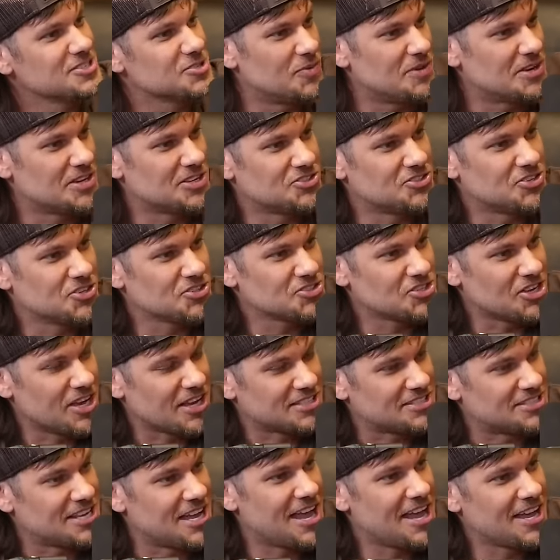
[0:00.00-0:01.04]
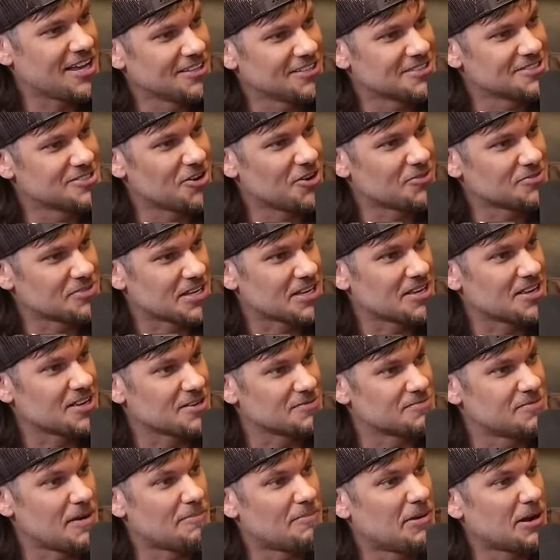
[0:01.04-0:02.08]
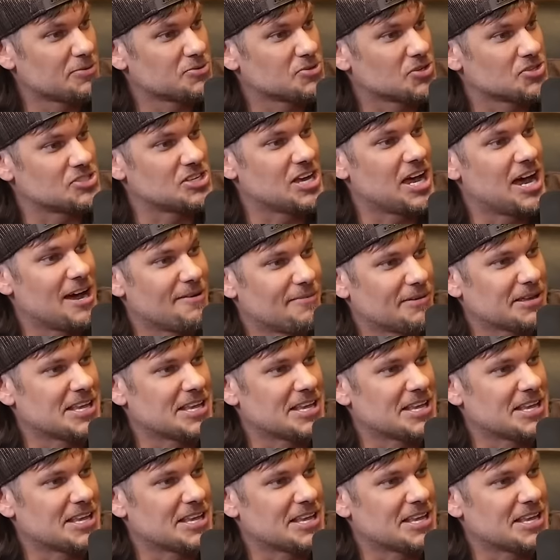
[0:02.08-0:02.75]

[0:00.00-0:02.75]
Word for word: so he could just like dangle his arms, like because my buddy was on top,